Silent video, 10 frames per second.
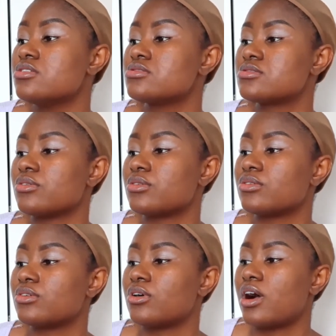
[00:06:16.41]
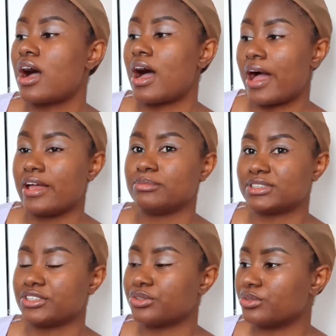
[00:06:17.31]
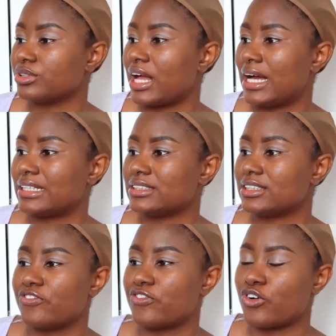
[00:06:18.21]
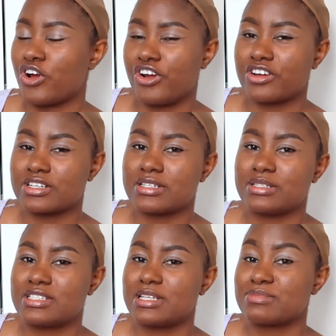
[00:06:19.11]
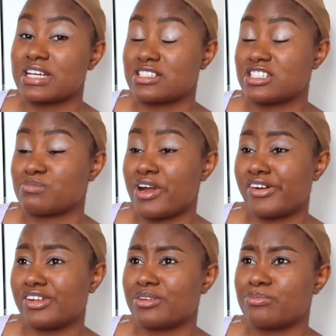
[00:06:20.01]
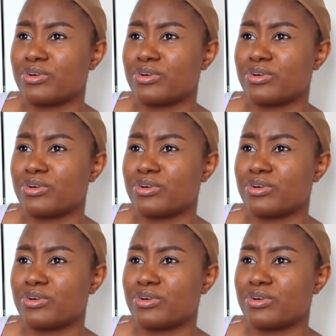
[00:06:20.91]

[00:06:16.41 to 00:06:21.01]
So I am single, and for her it seems that she's married,